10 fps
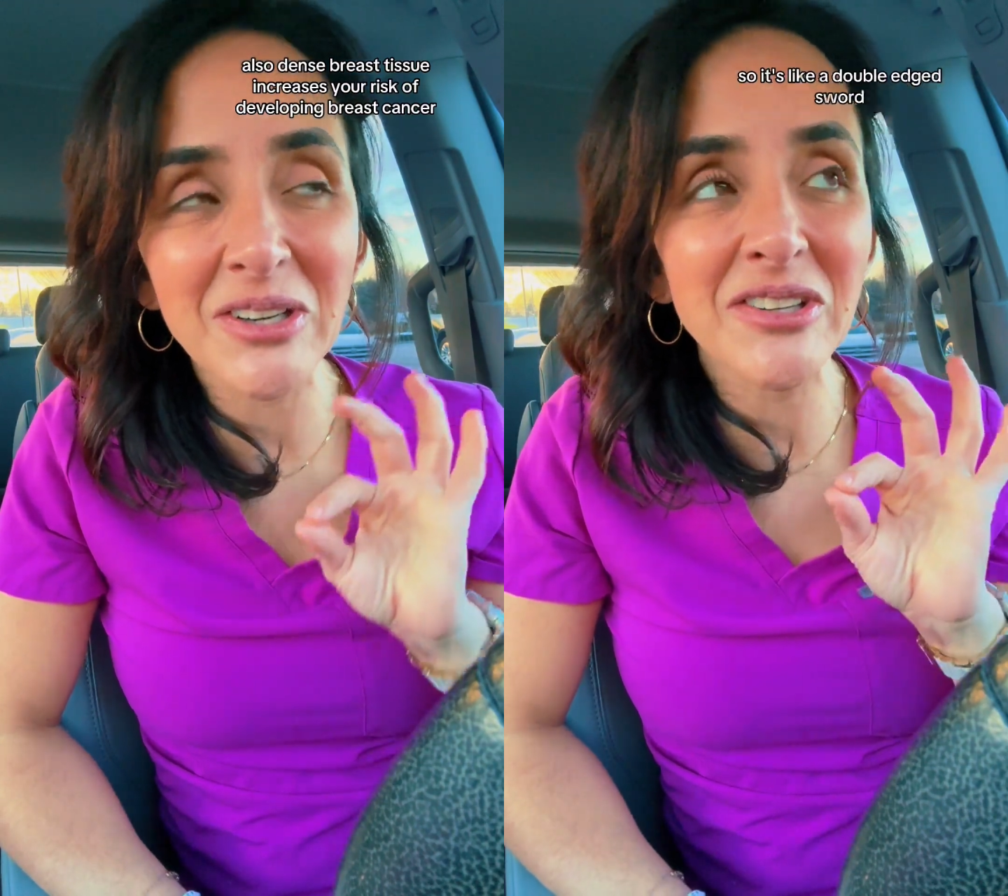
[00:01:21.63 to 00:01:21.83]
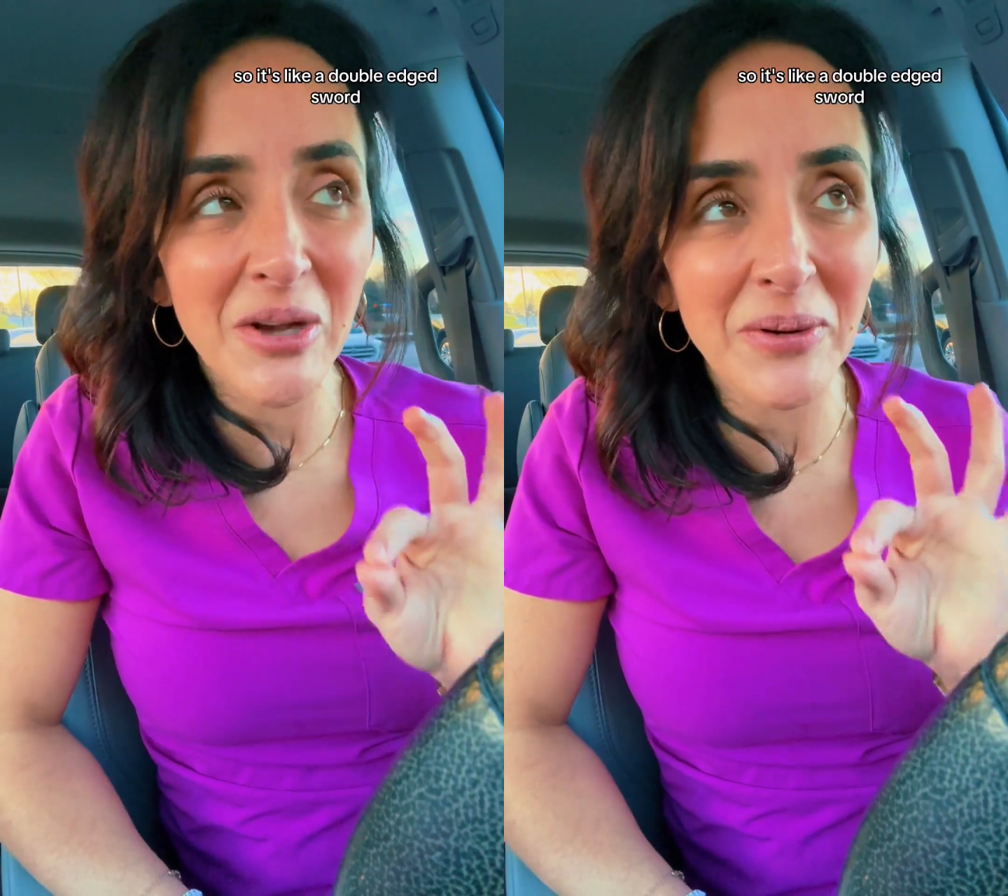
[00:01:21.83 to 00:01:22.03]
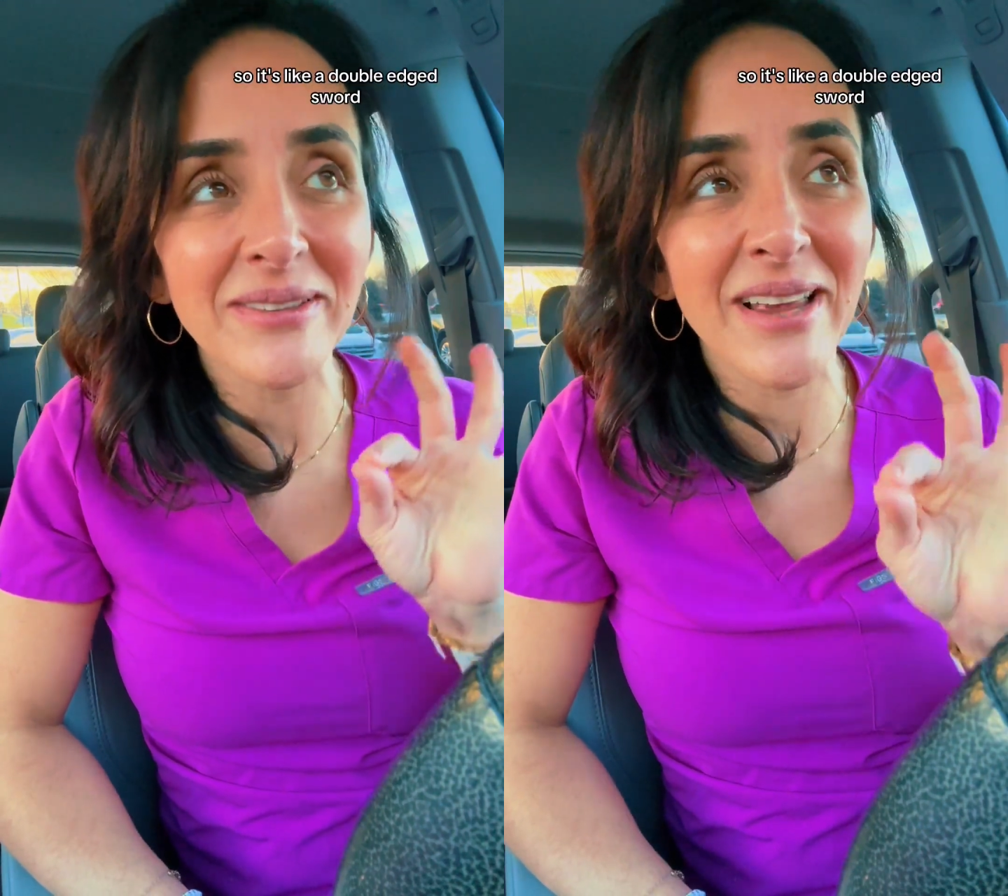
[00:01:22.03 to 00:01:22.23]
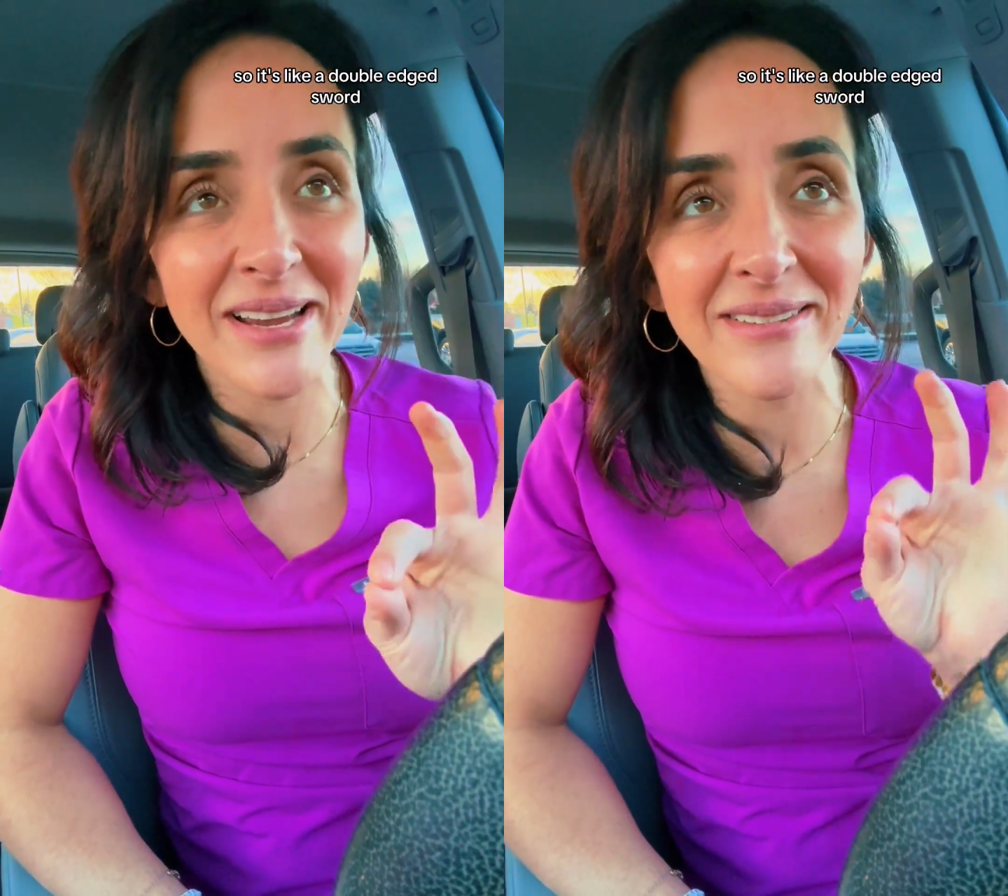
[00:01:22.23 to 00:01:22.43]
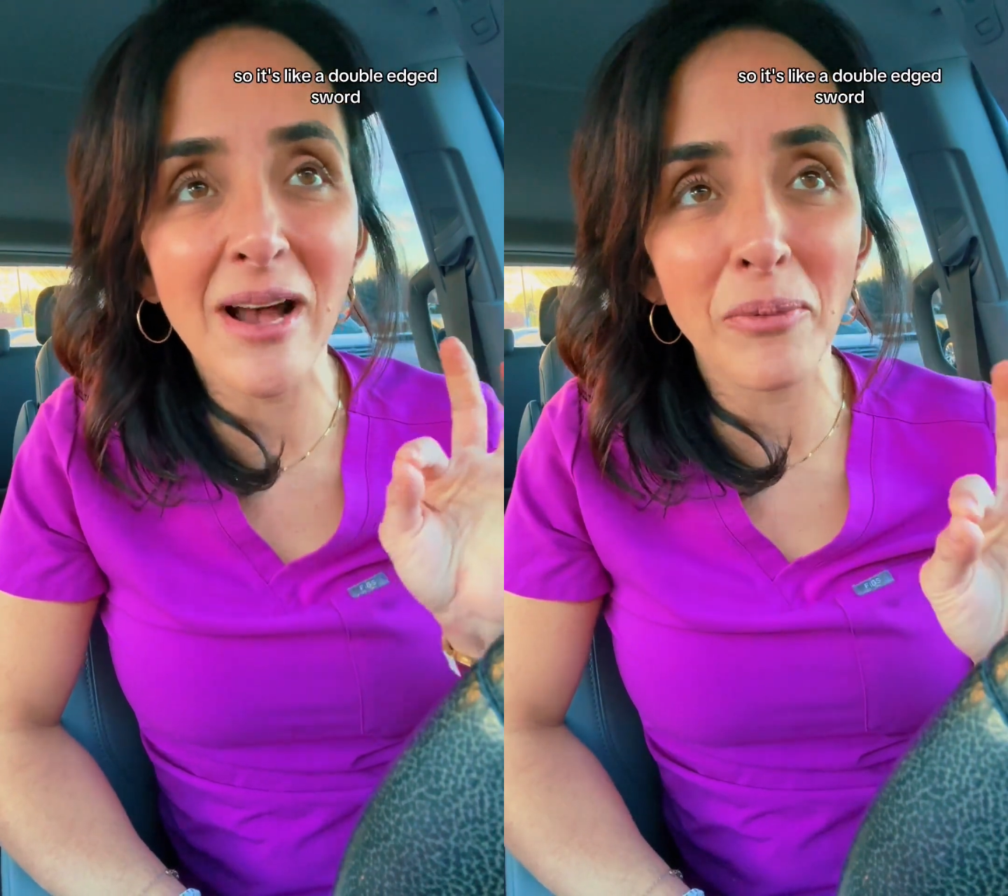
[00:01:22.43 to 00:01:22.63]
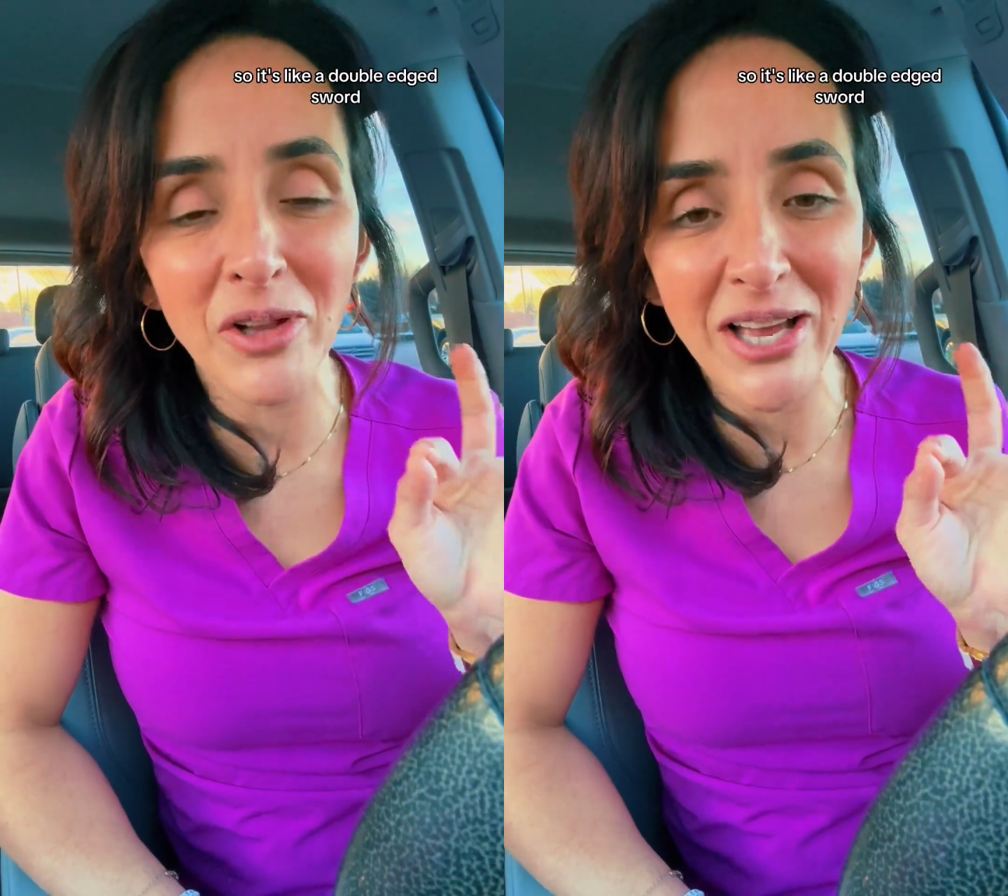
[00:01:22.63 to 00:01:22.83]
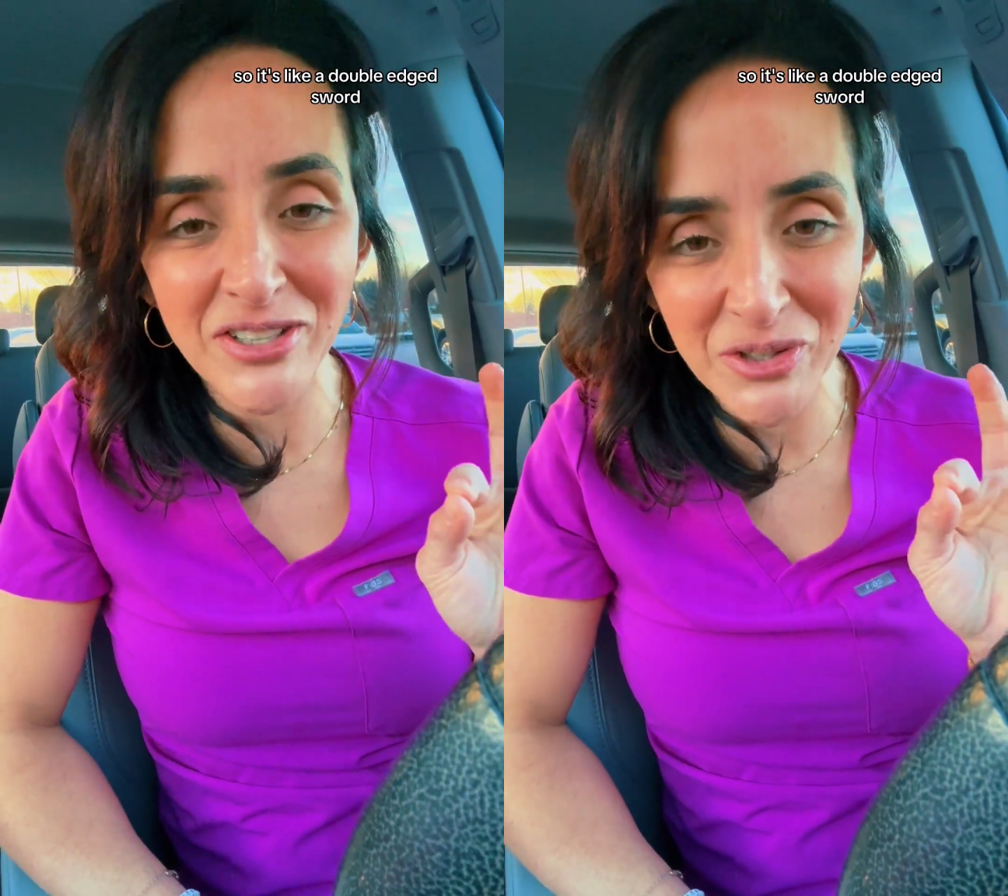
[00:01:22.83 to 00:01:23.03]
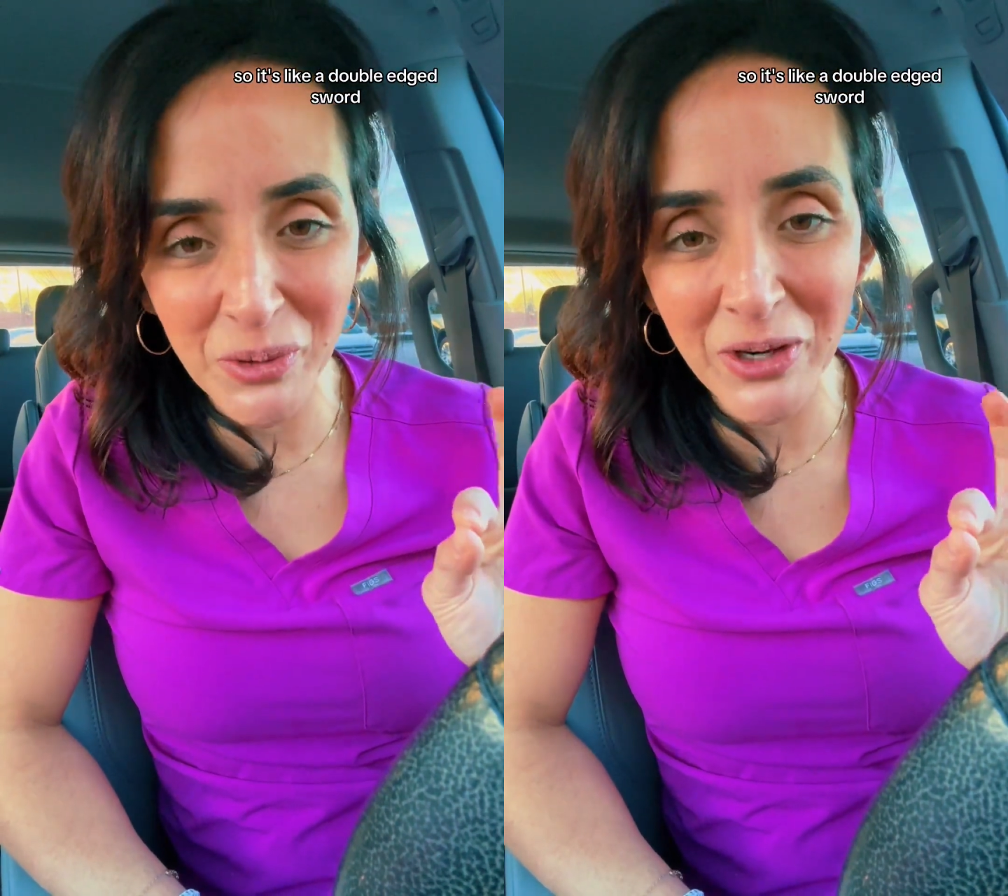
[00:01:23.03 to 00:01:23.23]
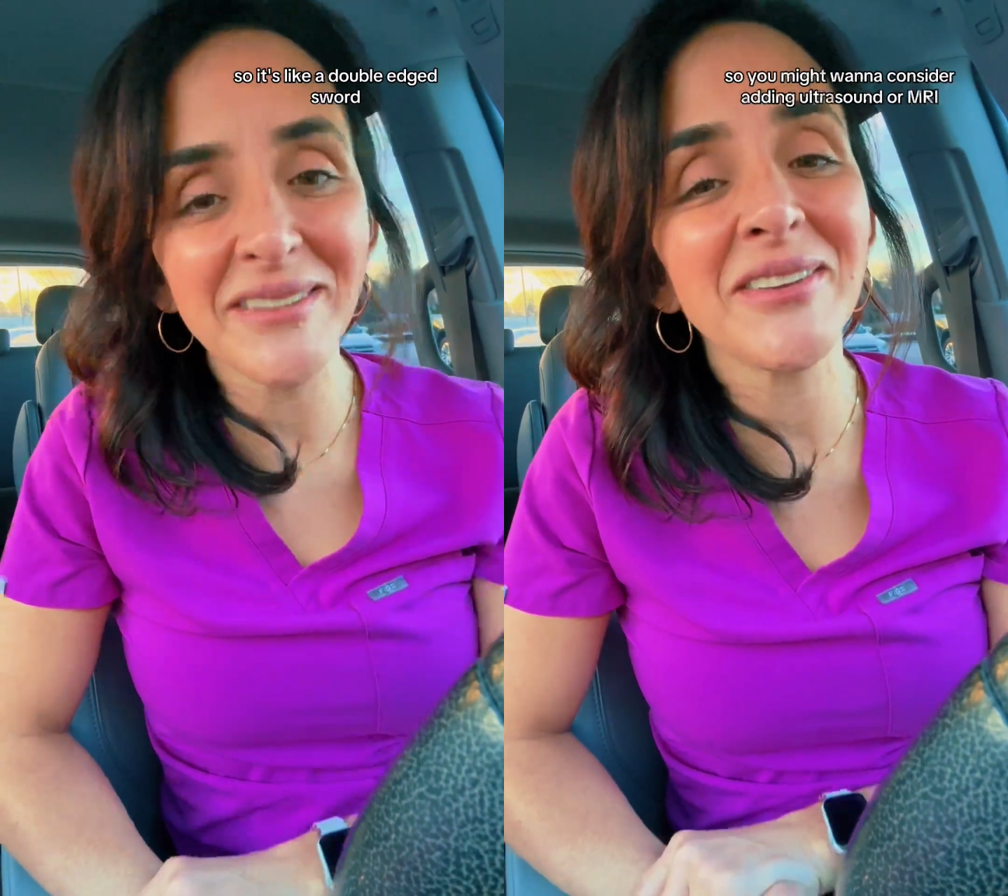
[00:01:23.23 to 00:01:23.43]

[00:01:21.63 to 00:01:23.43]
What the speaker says: so it's like a double-edged sword.